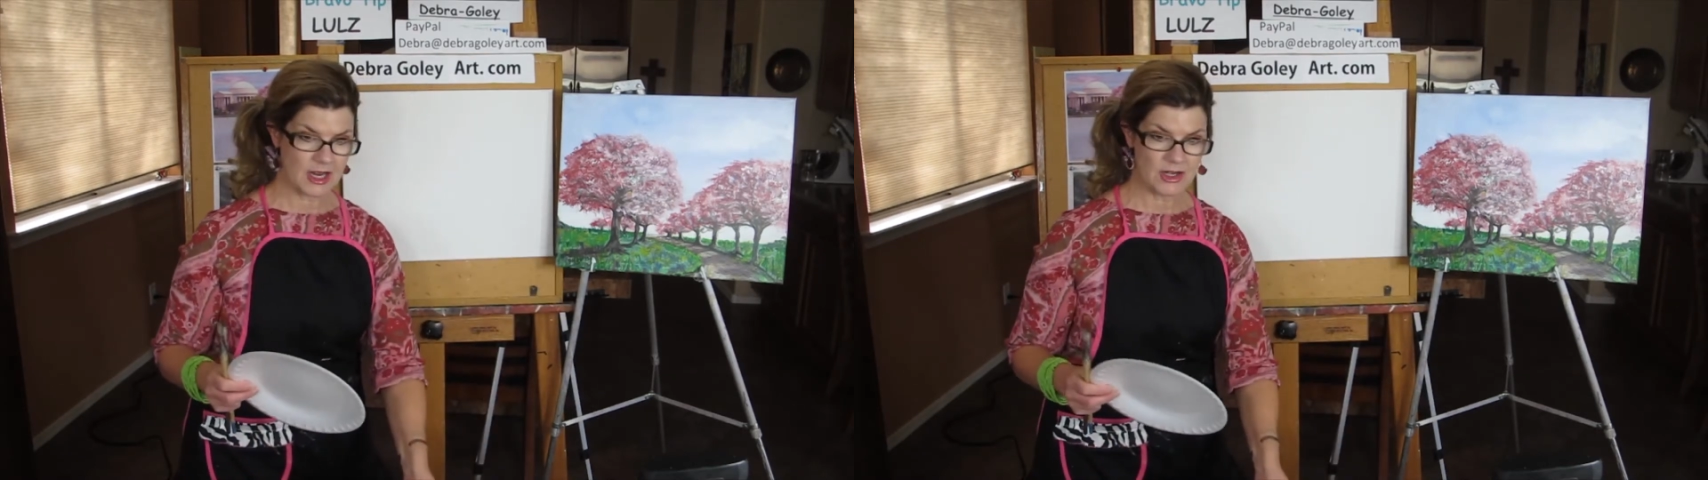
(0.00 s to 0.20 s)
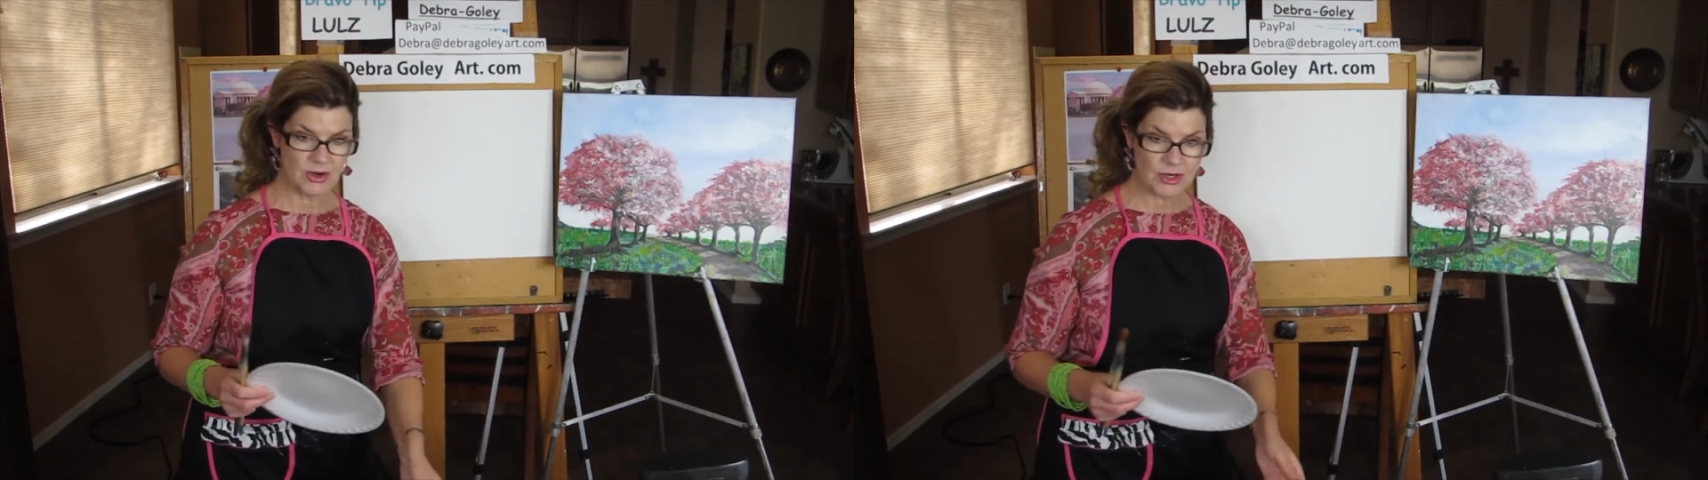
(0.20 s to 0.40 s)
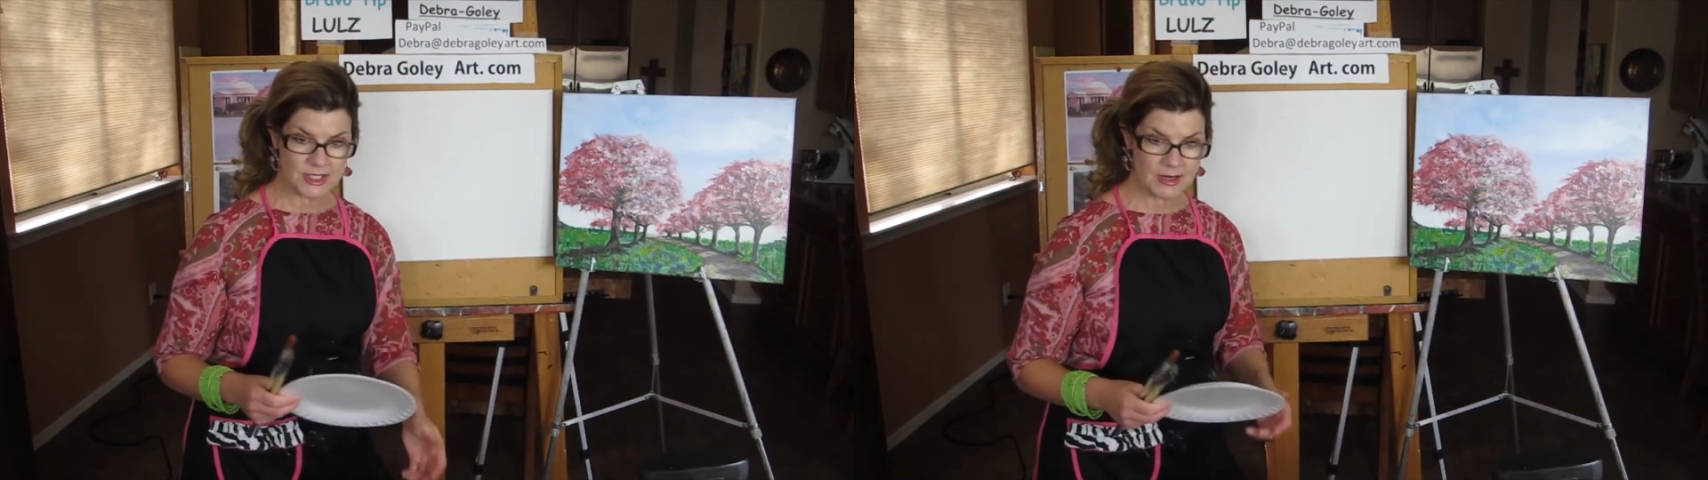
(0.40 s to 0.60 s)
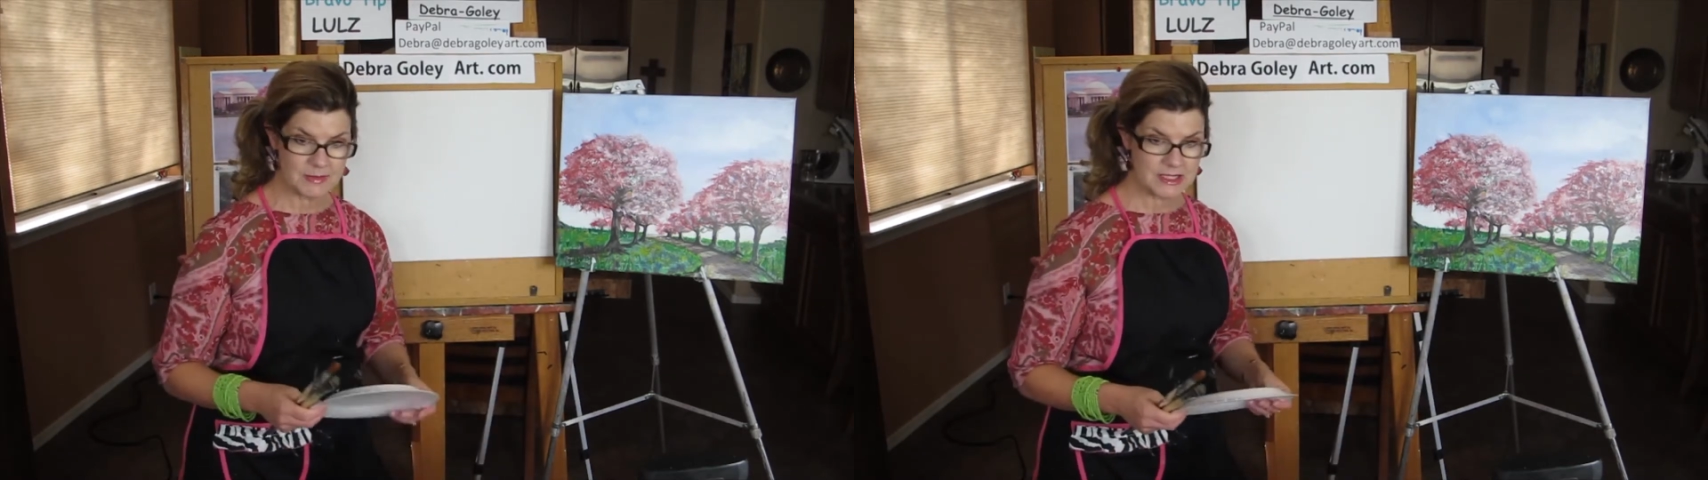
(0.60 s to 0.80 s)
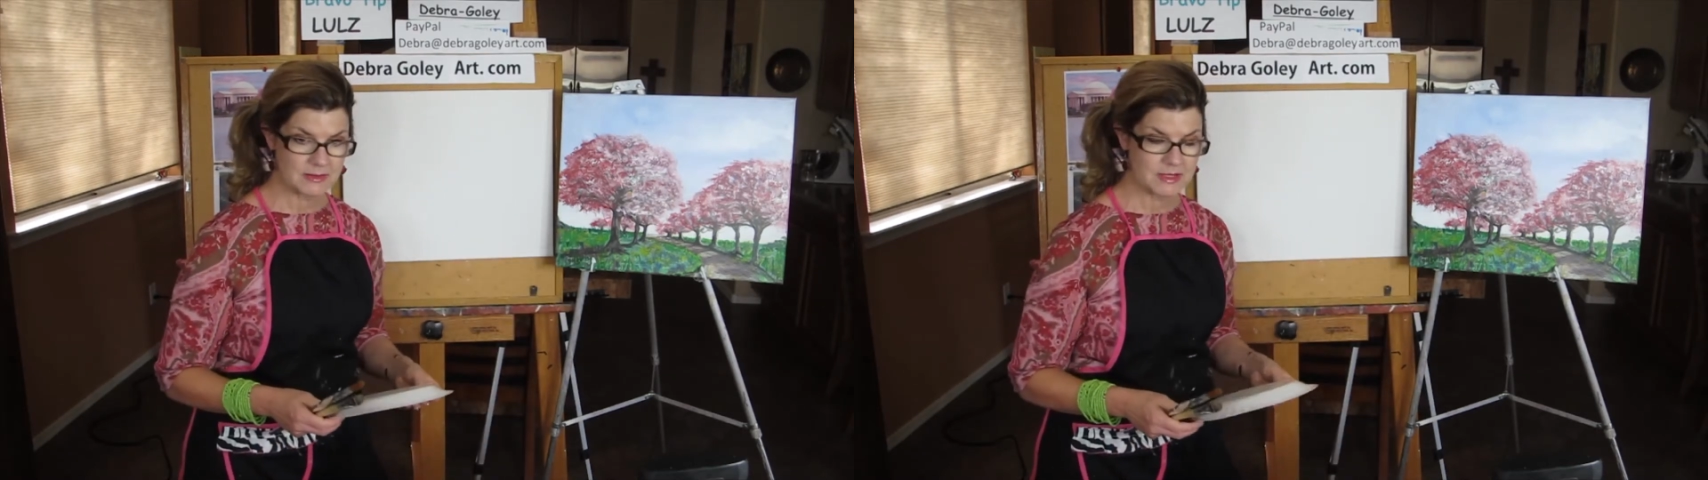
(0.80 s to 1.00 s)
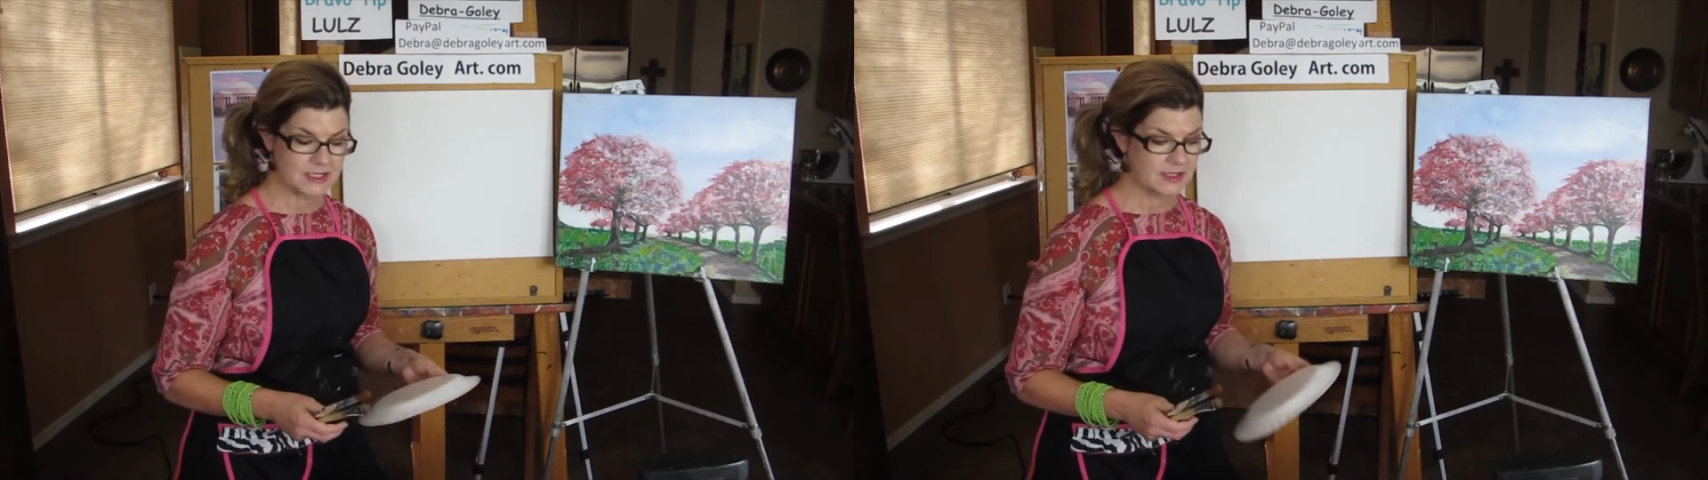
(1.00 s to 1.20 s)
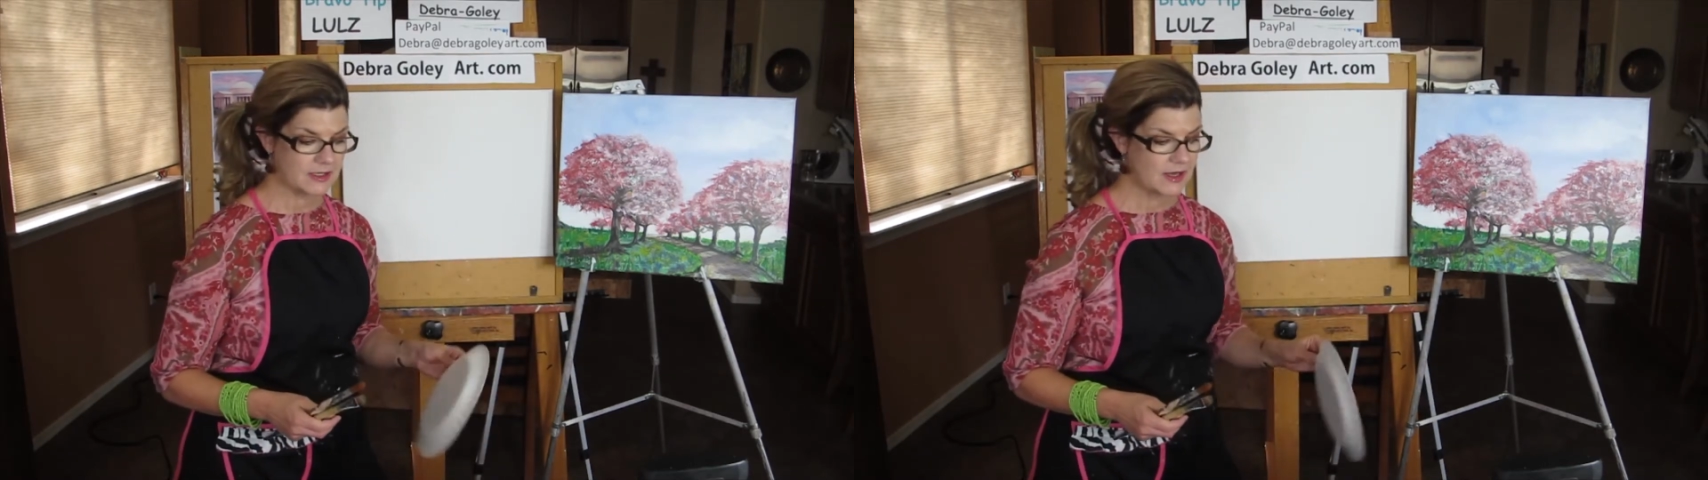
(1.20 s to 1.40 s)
I know our time is limited.